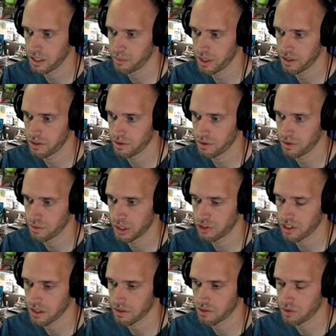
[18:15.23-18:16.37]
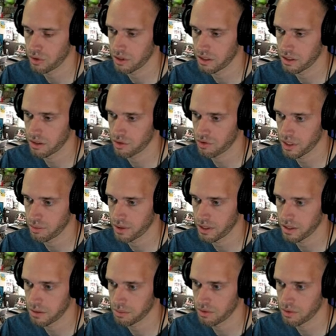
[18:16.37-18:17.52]
I bet you it rejects 20 and goes right
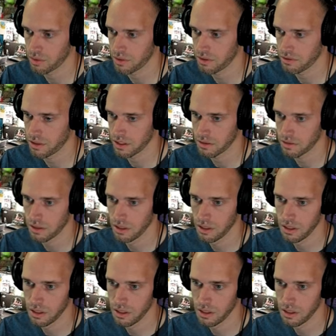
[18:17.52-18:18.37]
back up to 25.